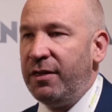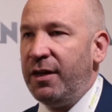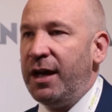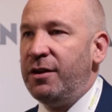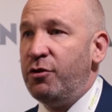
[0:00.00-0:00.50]

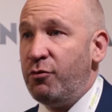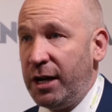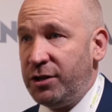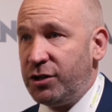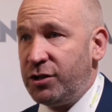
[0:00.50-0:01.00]
Then you
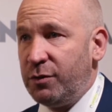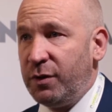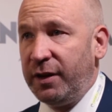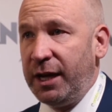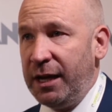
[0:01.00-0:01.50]
register
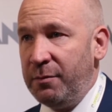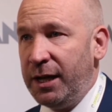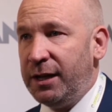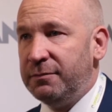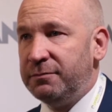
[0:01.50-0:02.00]
with an email,